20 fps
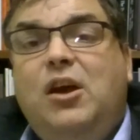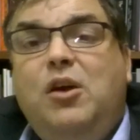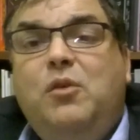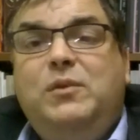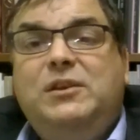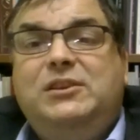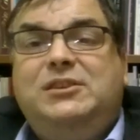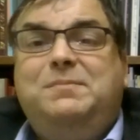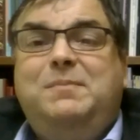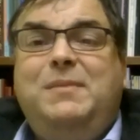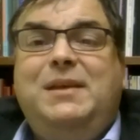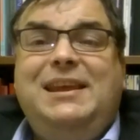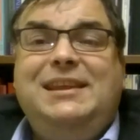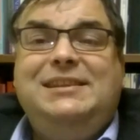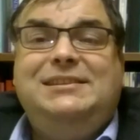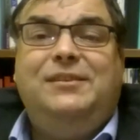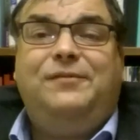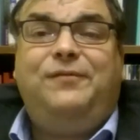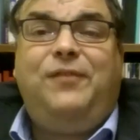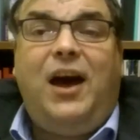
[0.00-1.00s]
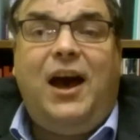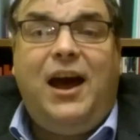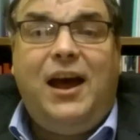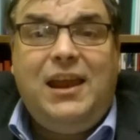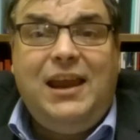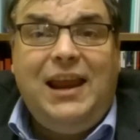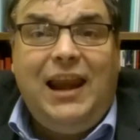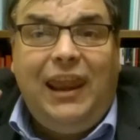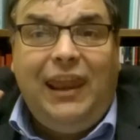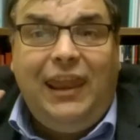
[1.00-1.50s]
which means if
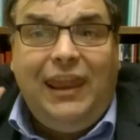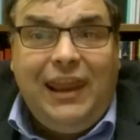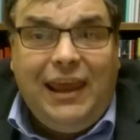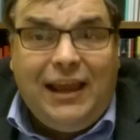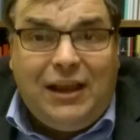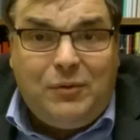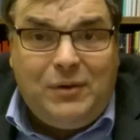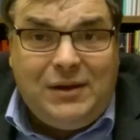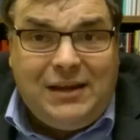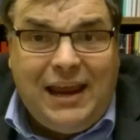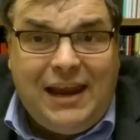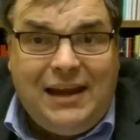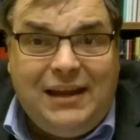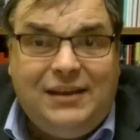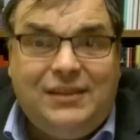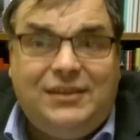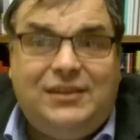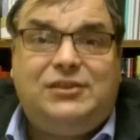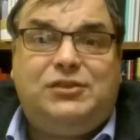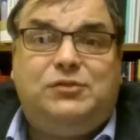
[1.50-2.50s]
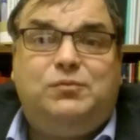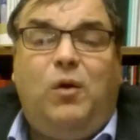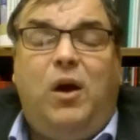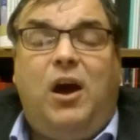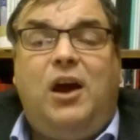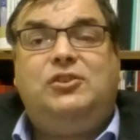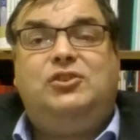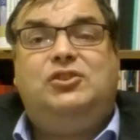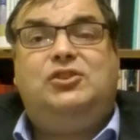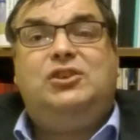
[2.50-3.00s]
I liquidated this
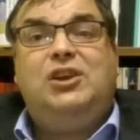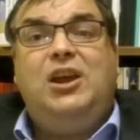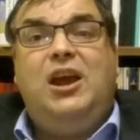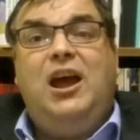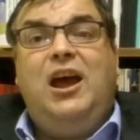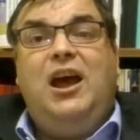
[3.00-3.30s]
watch,